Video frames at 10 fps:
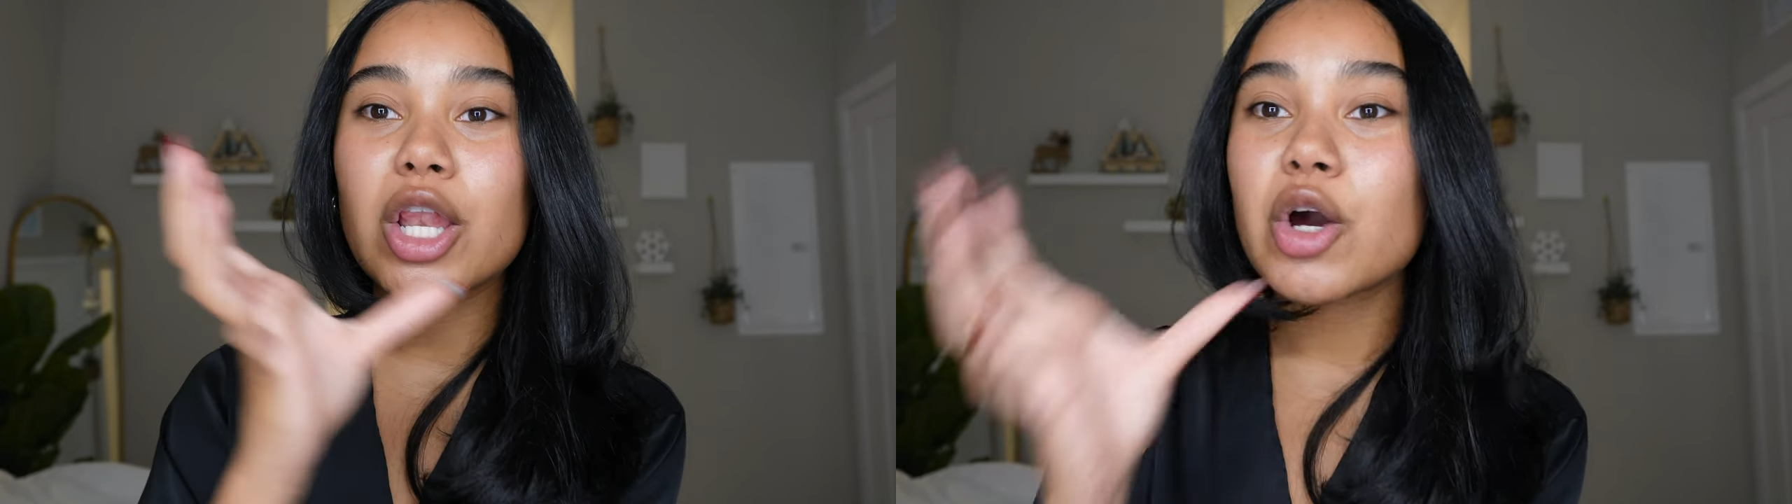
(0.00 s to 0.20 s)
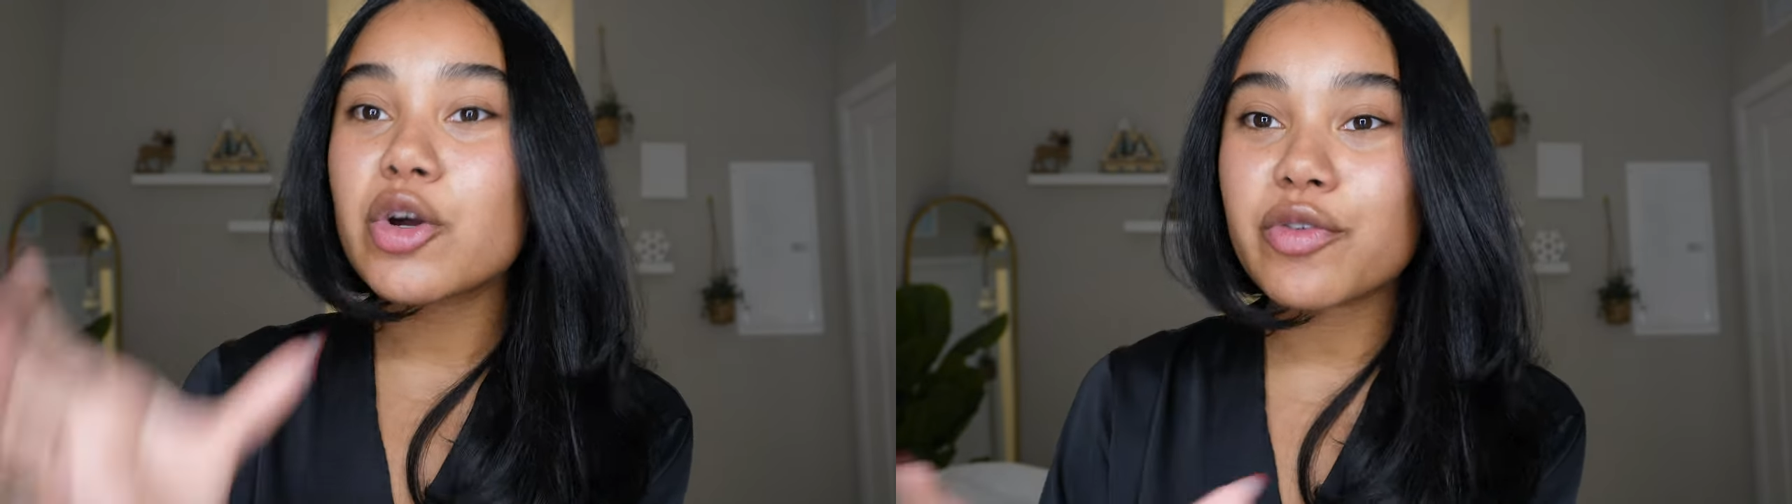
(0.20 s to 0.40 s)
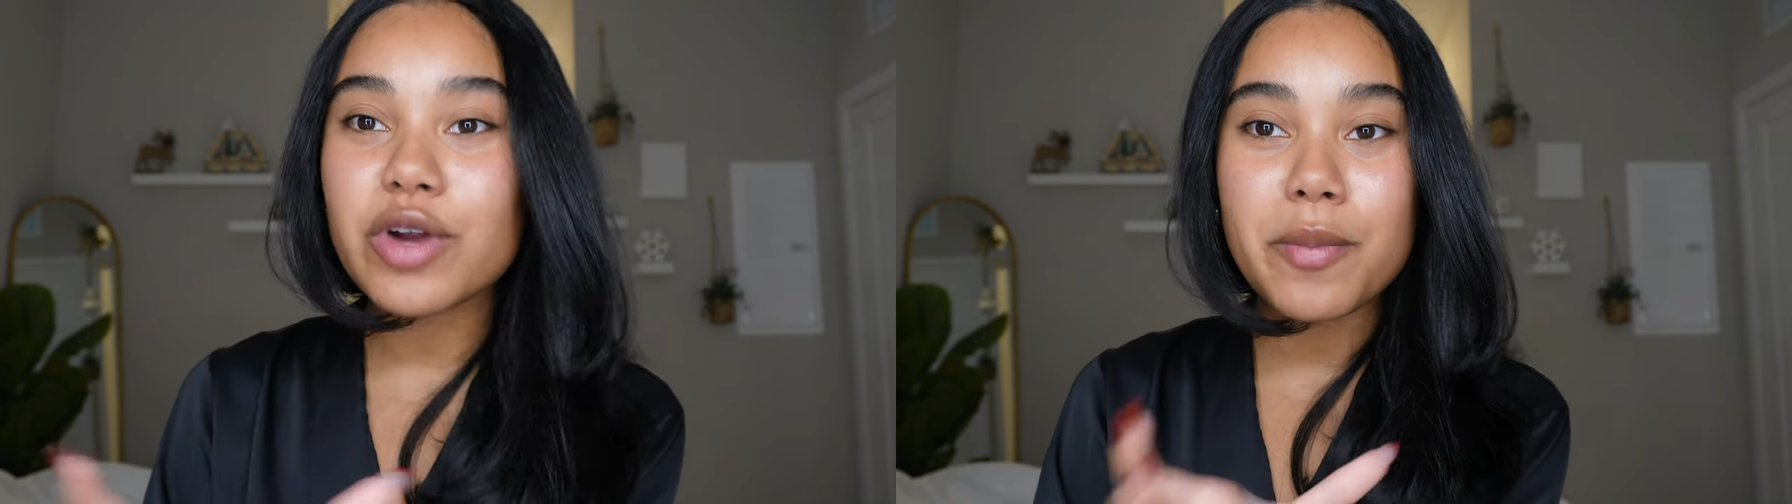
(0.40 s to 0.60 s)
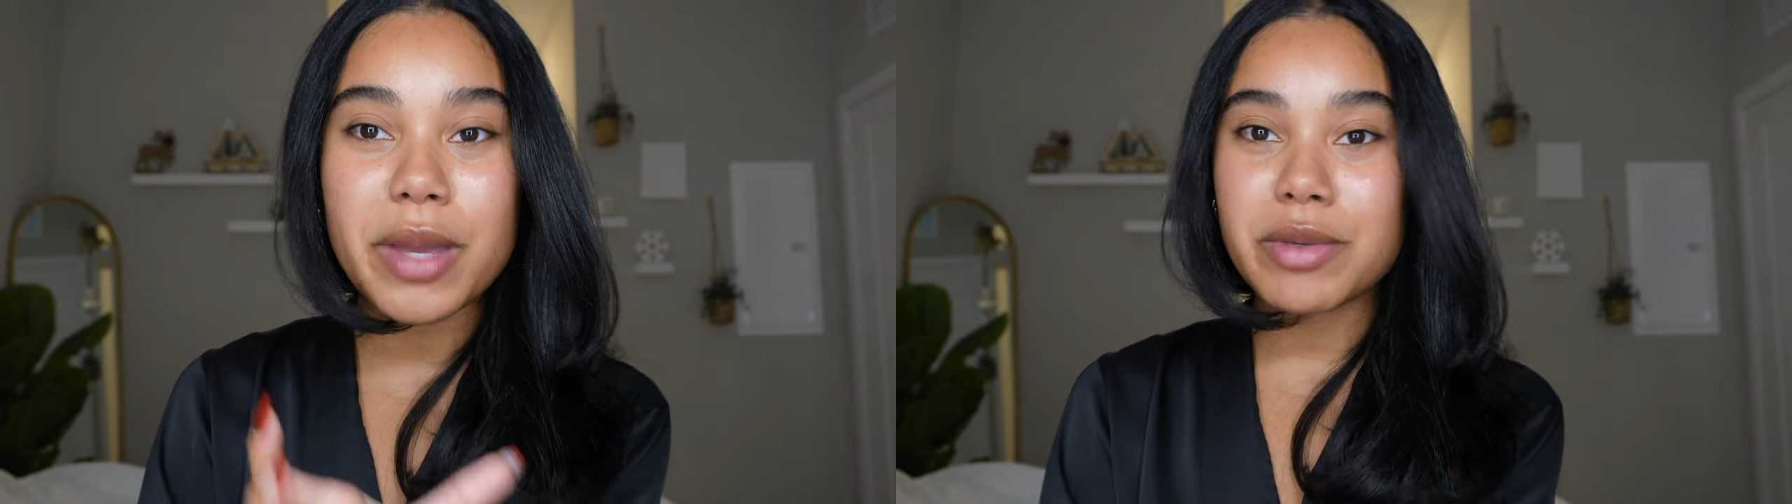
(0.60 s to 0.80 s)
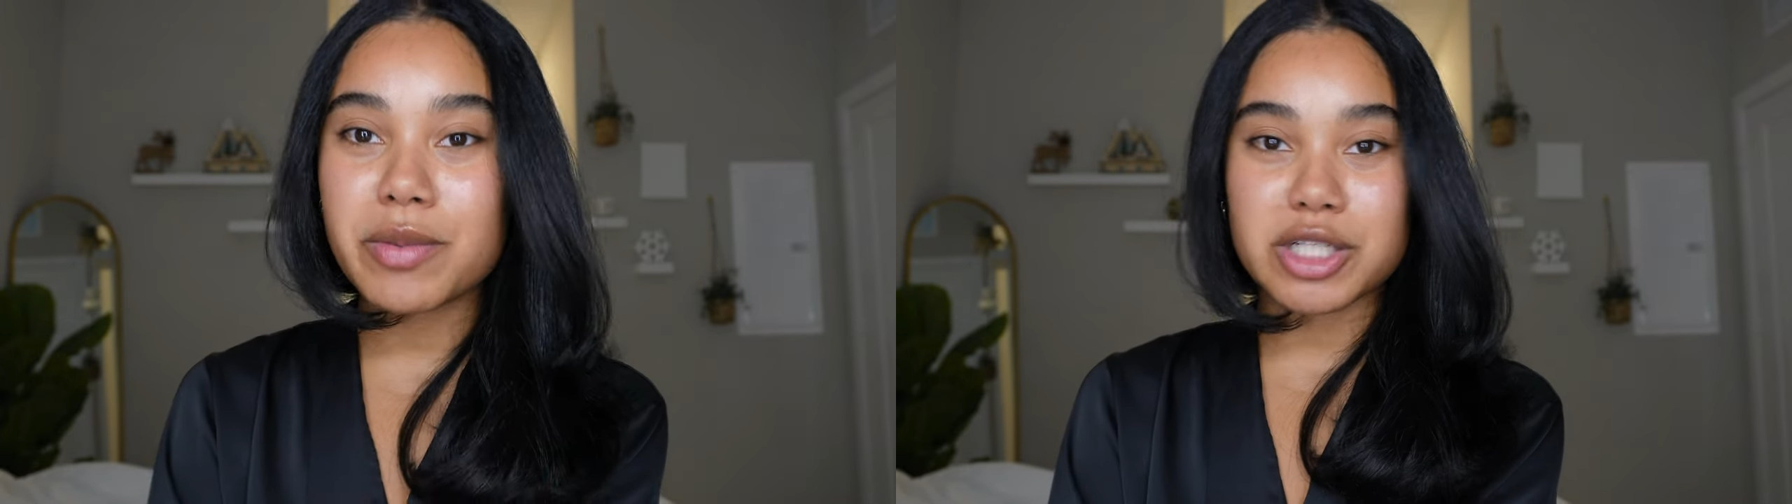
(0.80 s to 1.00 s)
look for a
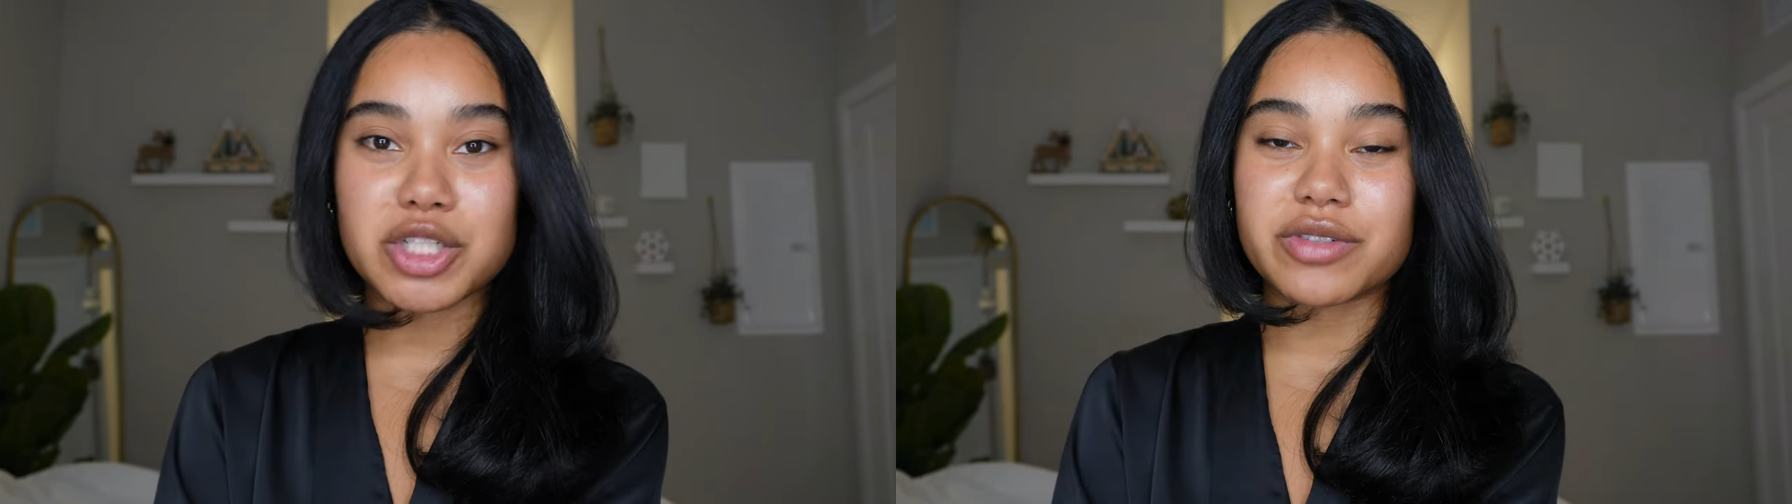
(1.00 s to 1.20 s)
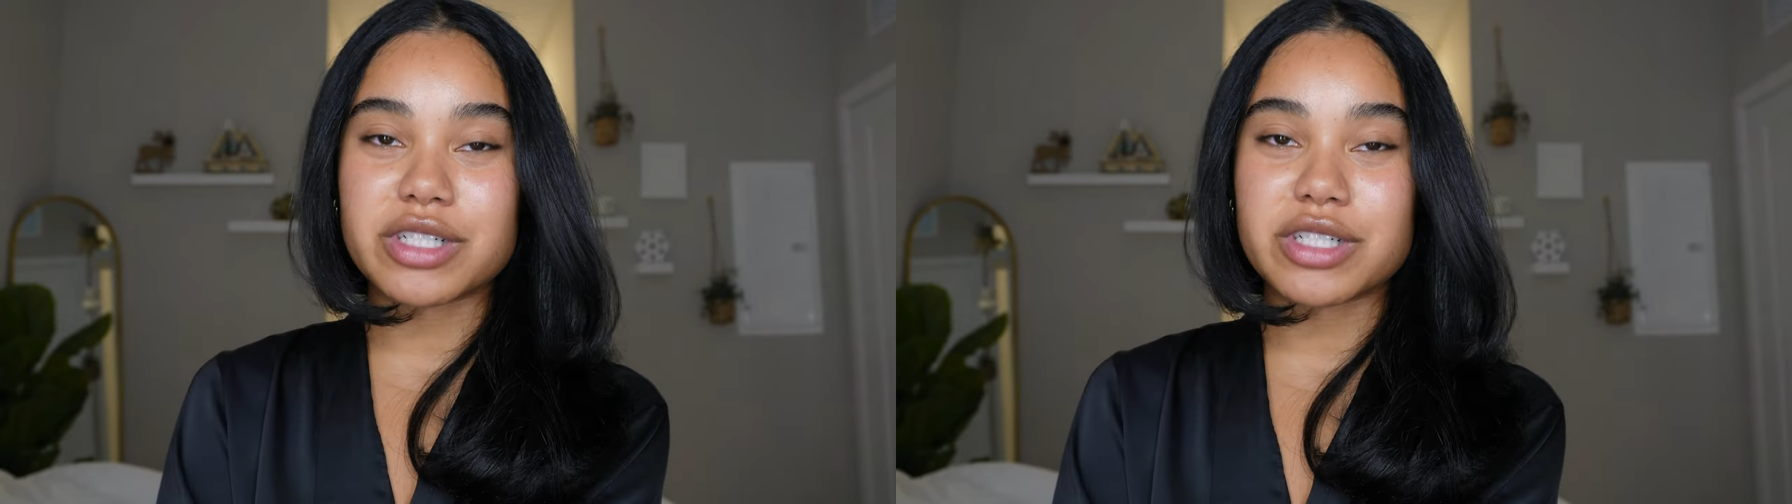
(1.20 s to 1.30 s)
baby picture of